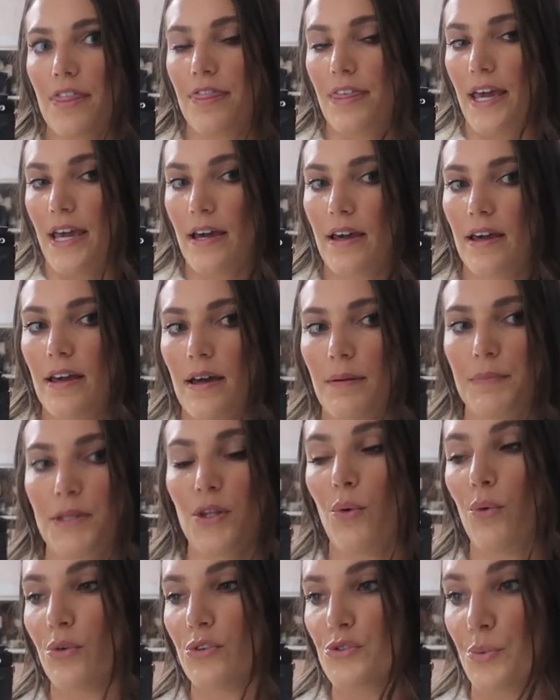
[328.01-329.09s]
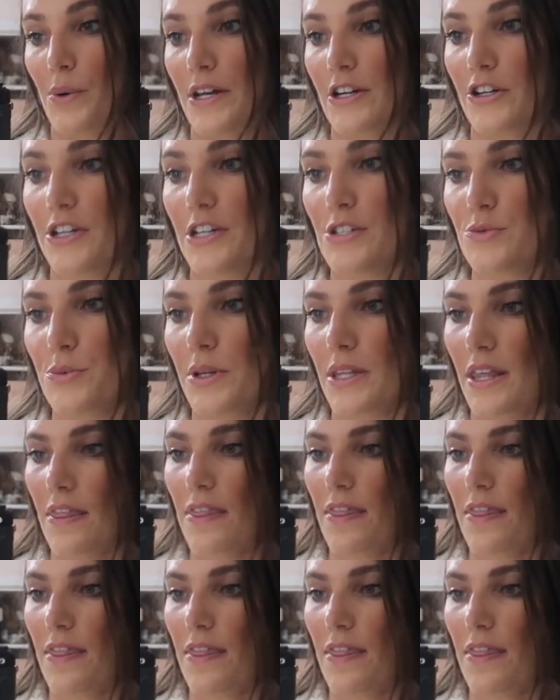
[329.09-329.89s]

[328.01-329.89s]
thick. I mean, the whole sweater is really